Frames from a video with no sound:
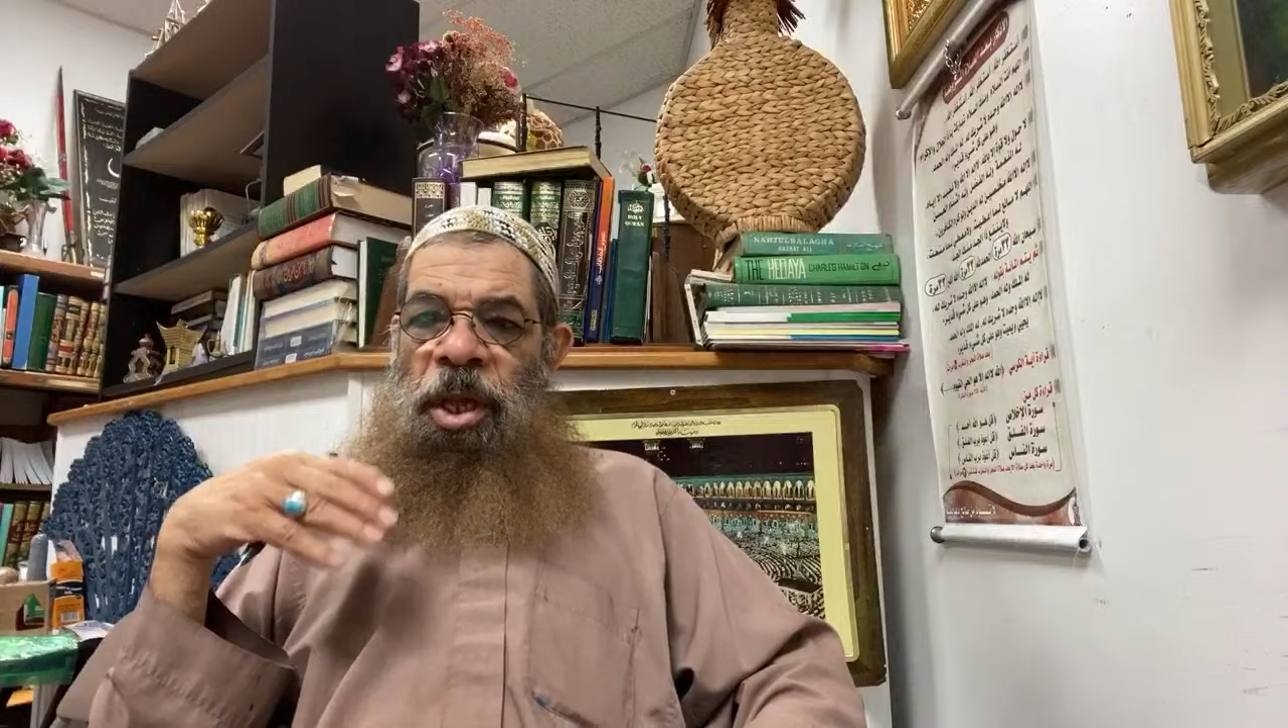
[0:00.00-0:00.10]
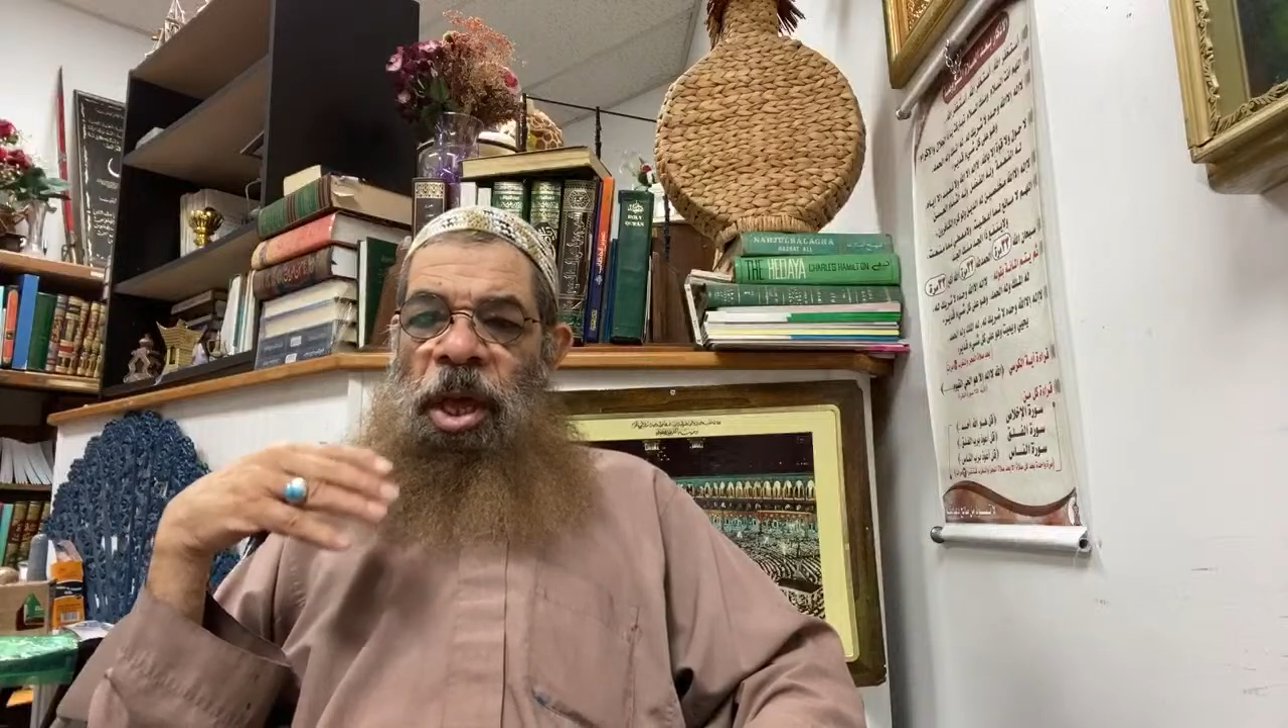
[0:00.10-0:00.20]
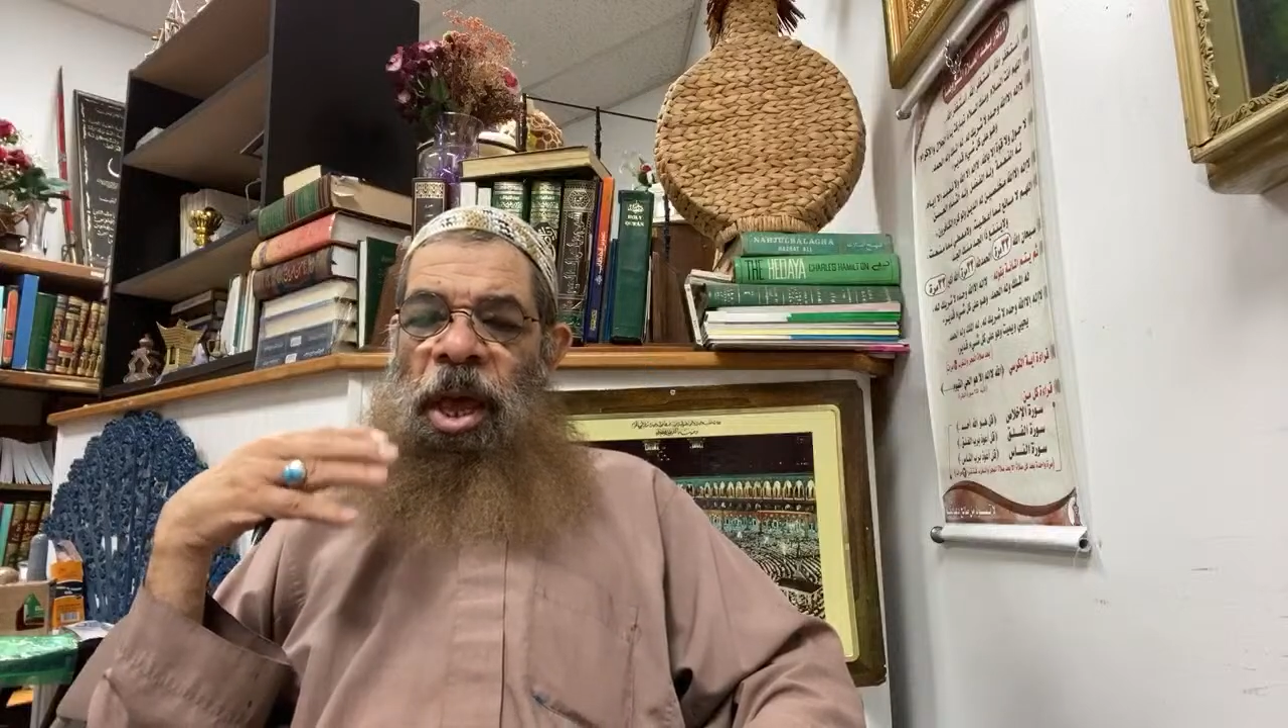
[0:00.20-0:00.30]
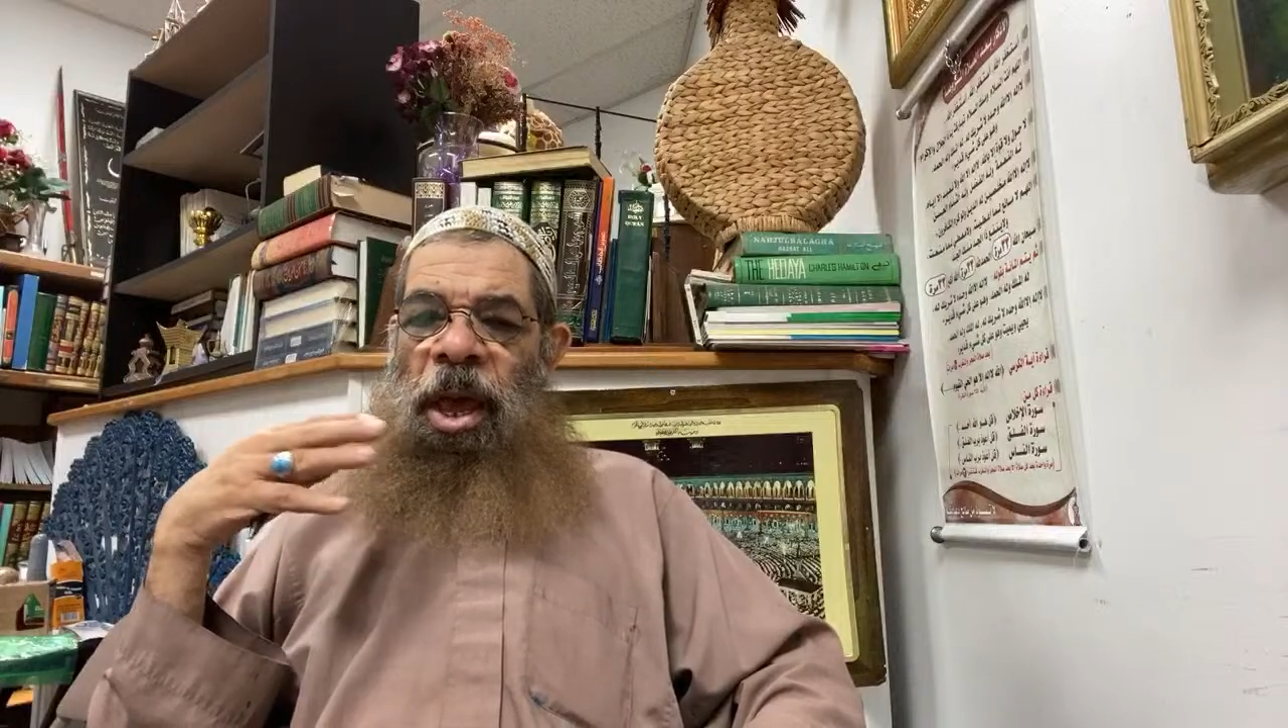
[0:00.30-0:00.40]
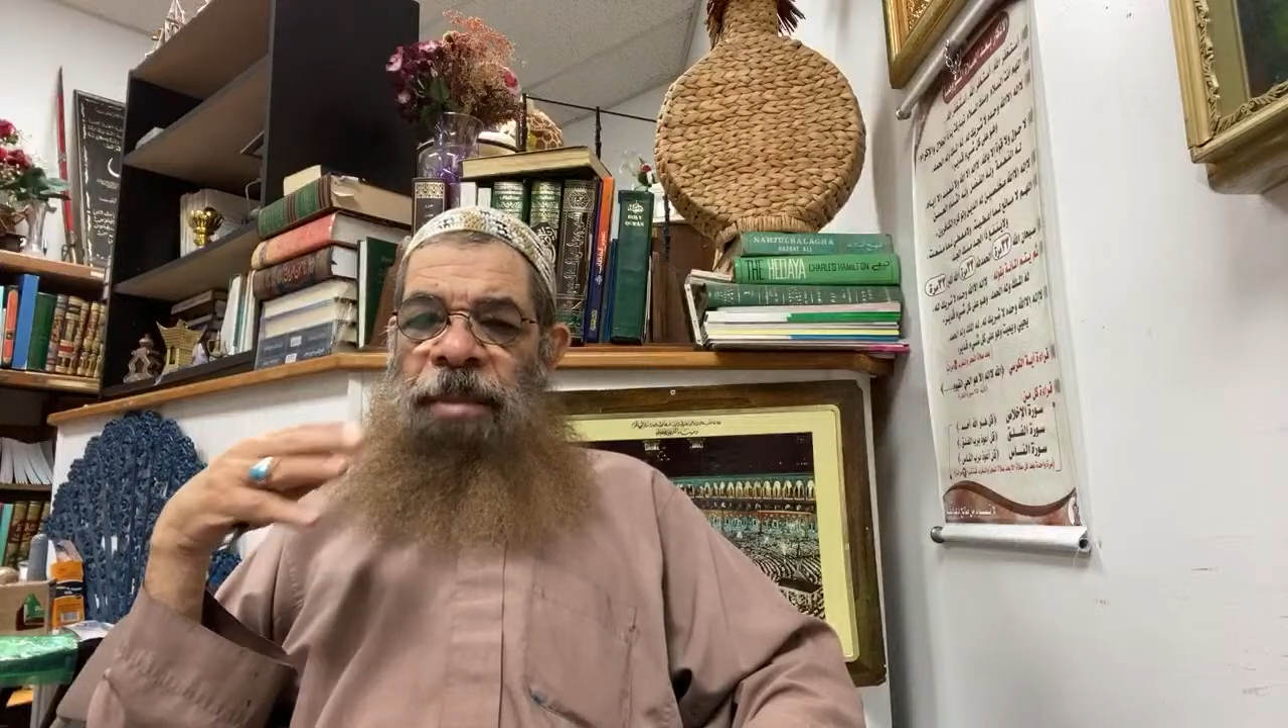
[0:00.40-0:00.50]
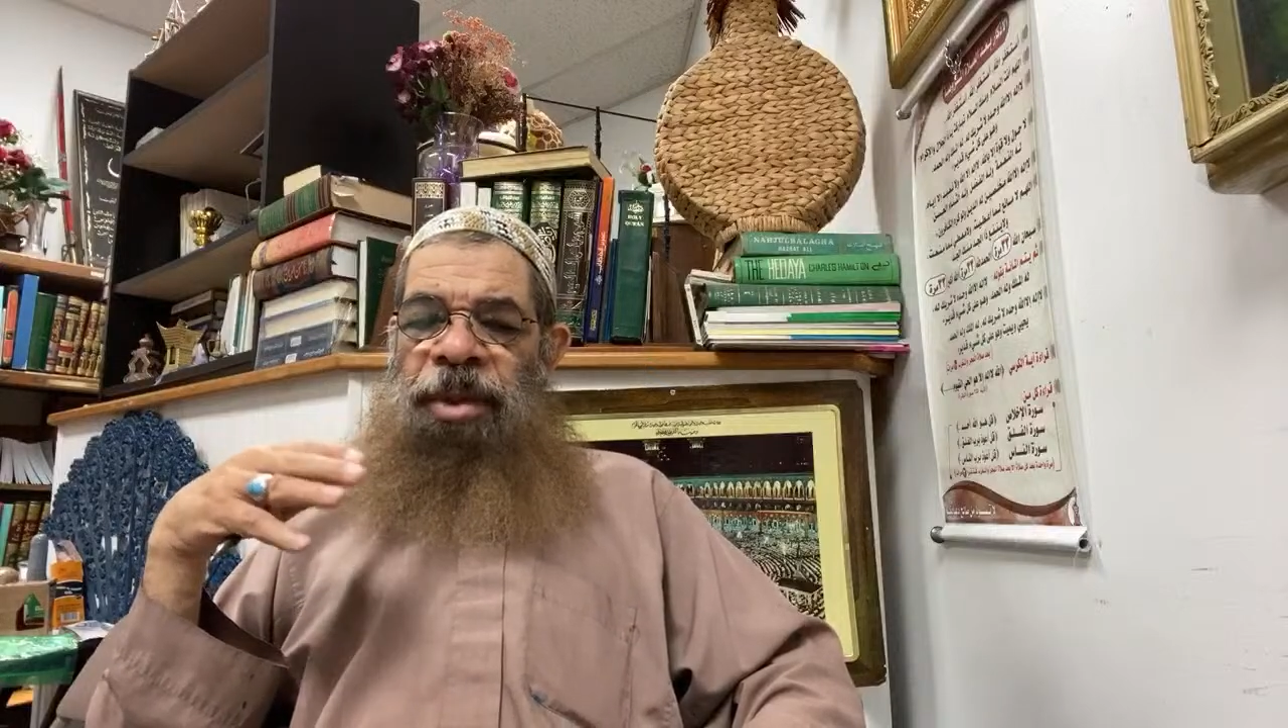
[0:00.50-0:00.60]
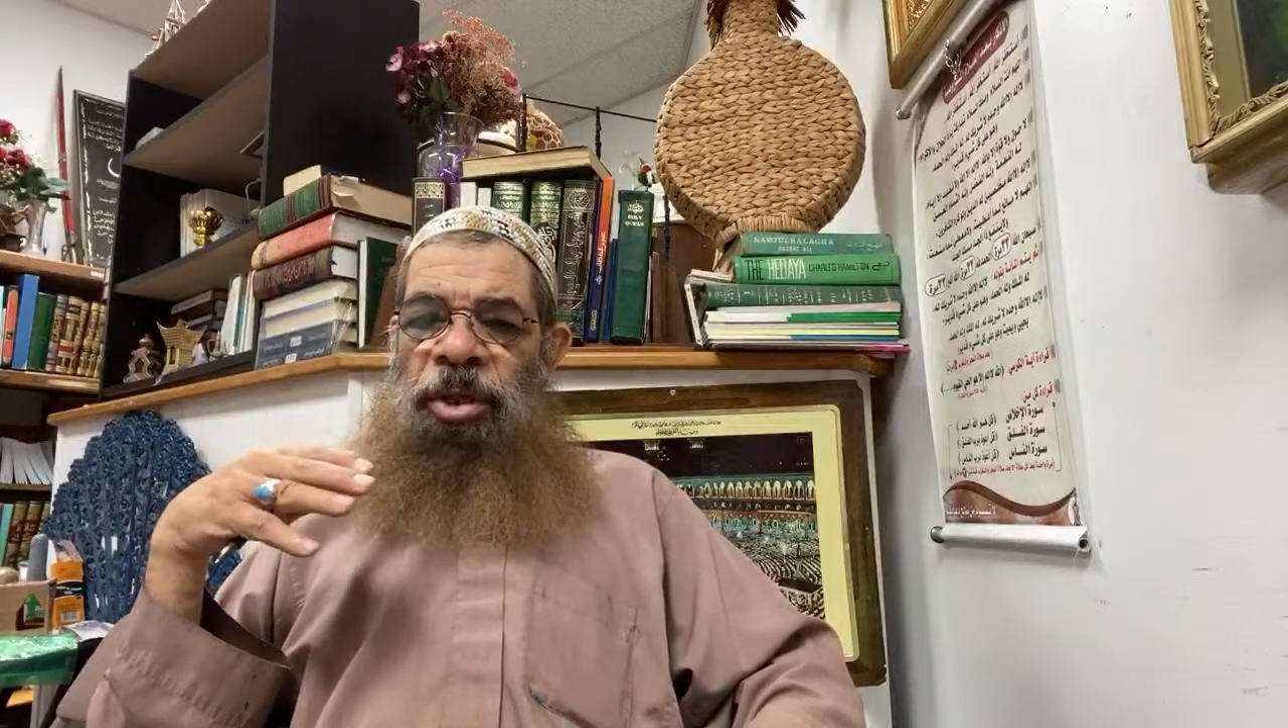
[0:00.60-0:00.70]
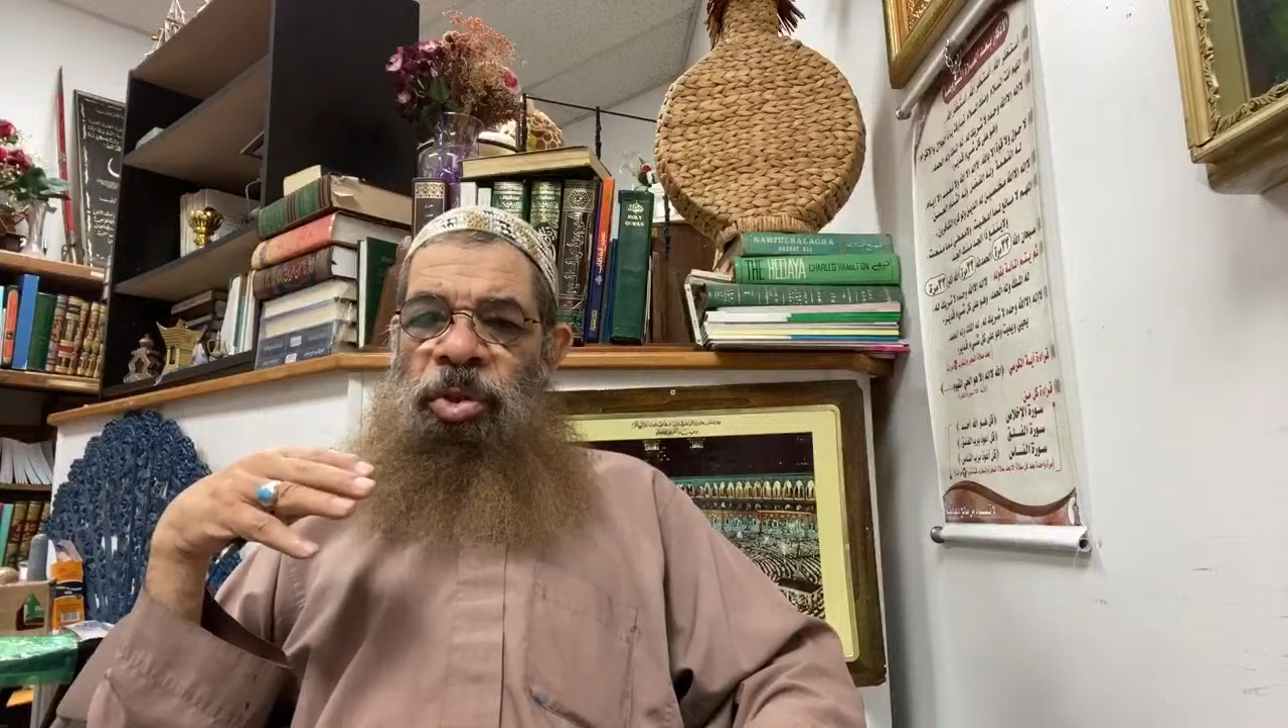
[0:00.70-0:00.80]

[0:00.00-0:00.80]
happened